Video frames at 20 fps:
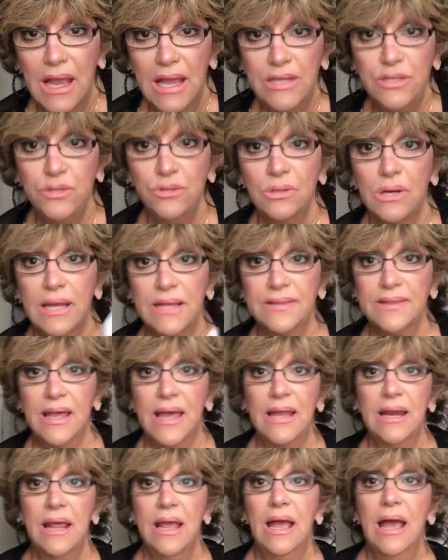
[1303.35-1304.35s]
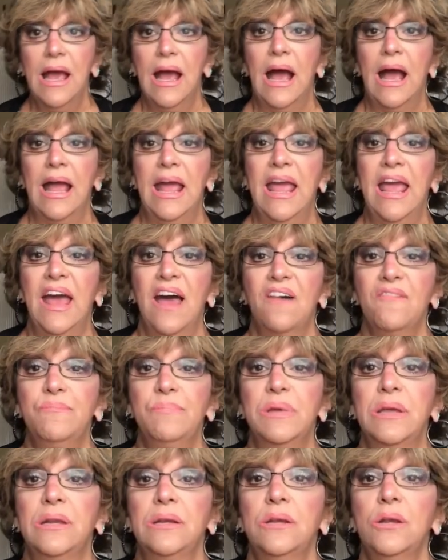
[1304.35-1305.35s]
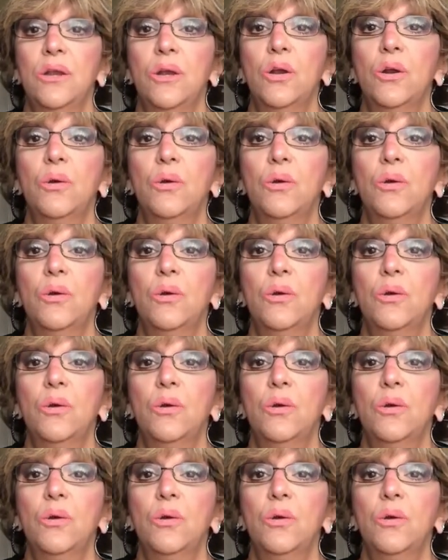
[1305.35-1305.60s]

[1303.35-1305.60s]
I do like that. I have been